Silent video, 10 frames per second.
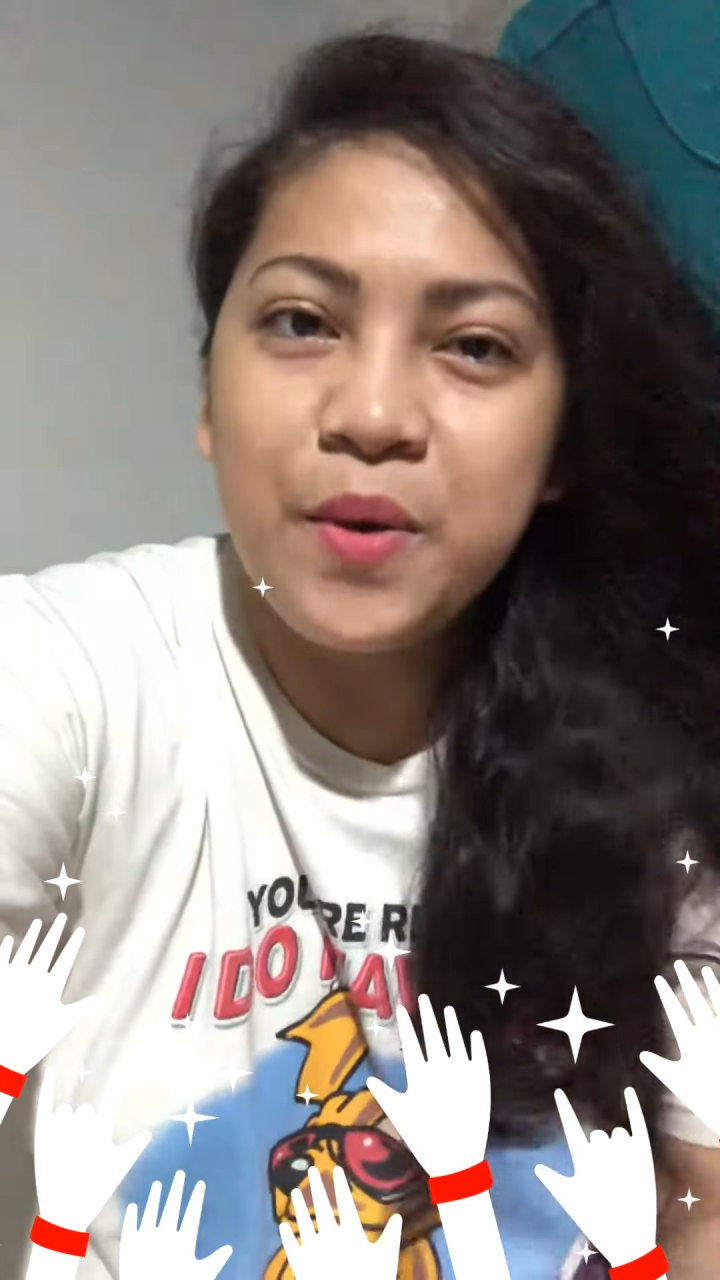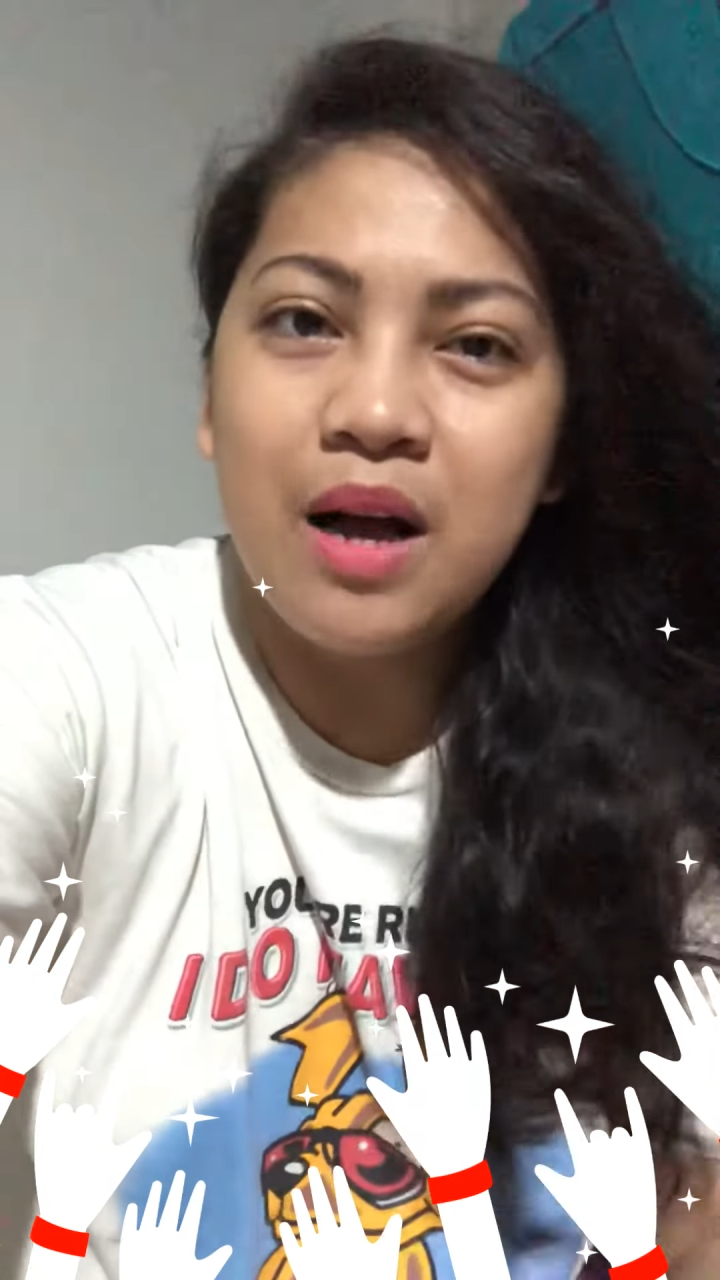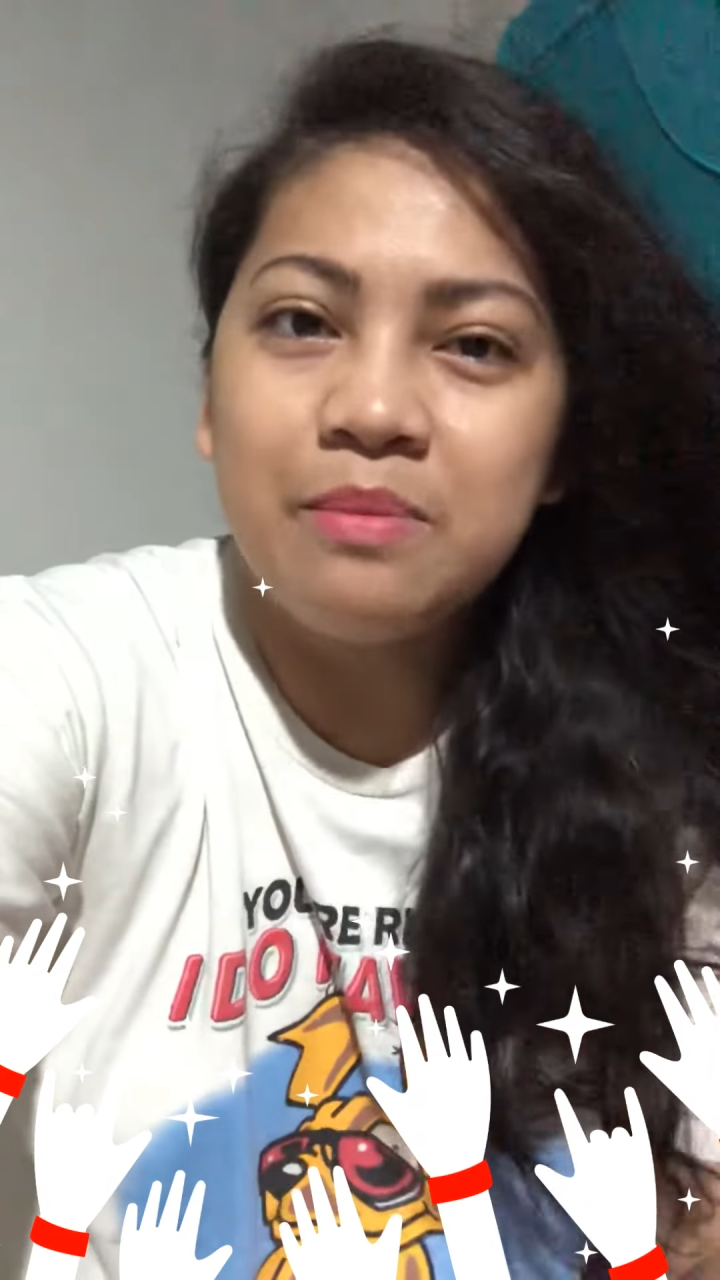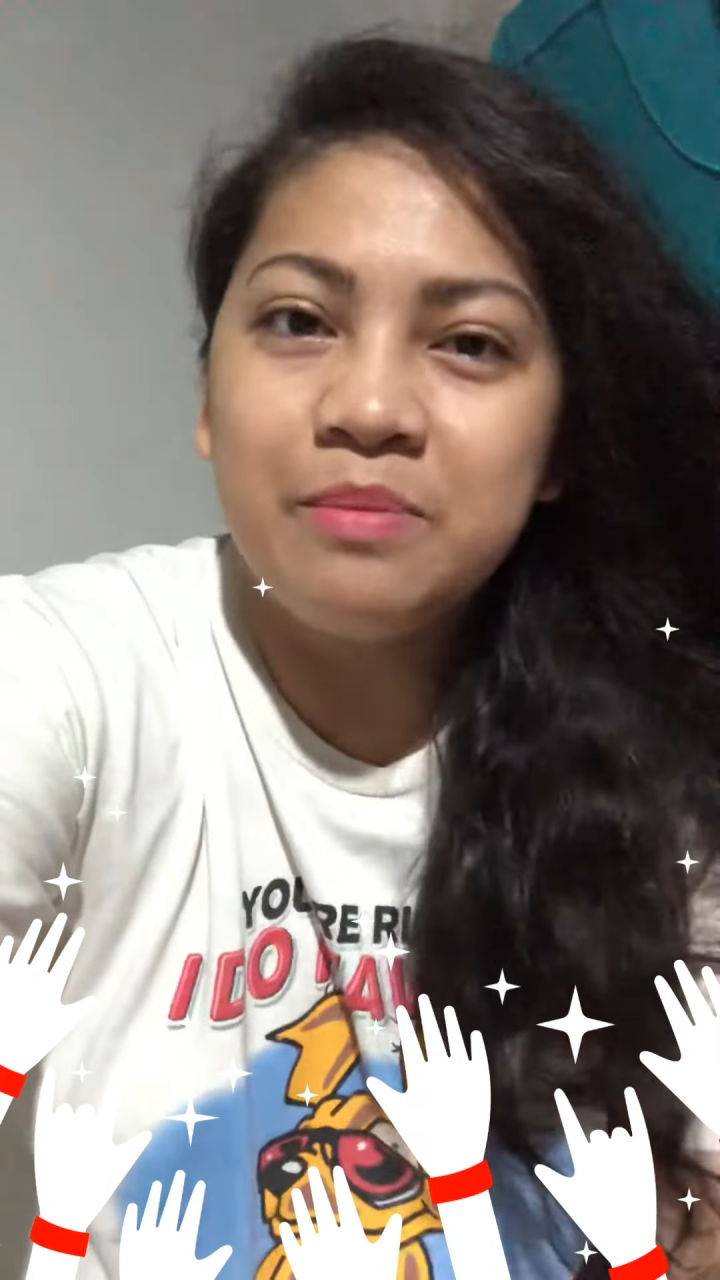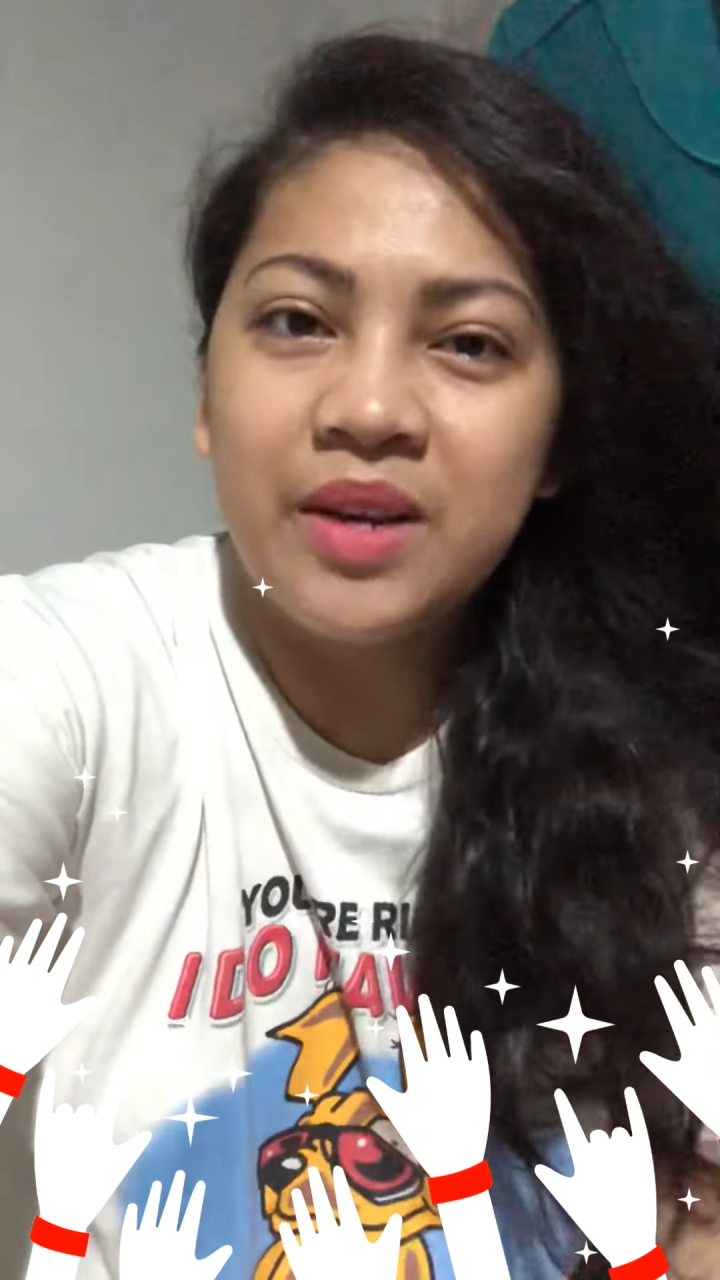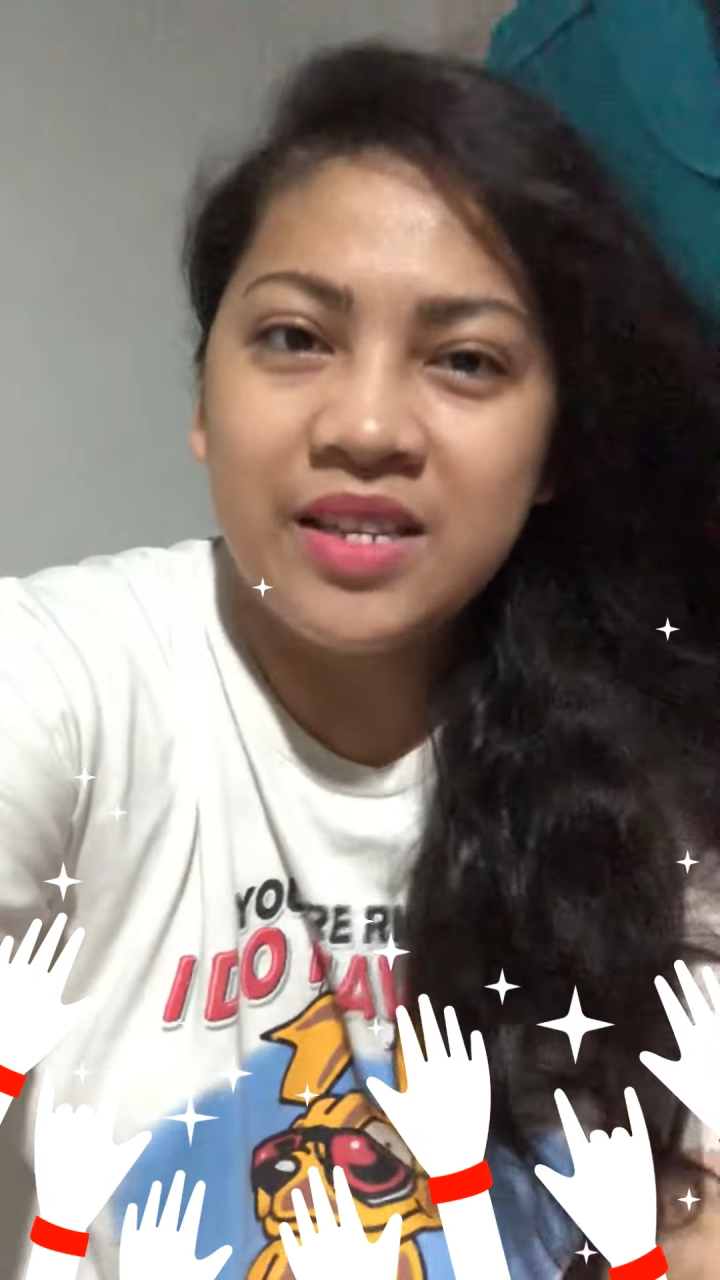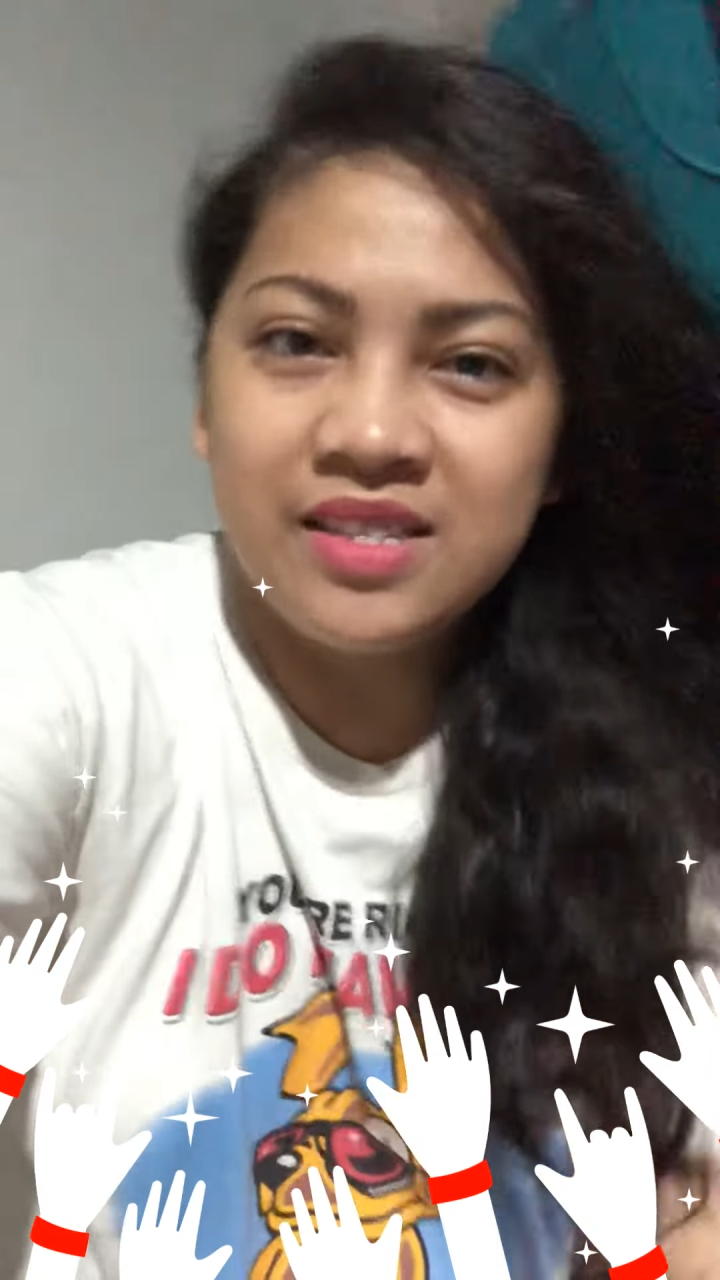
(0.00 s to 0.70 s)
of my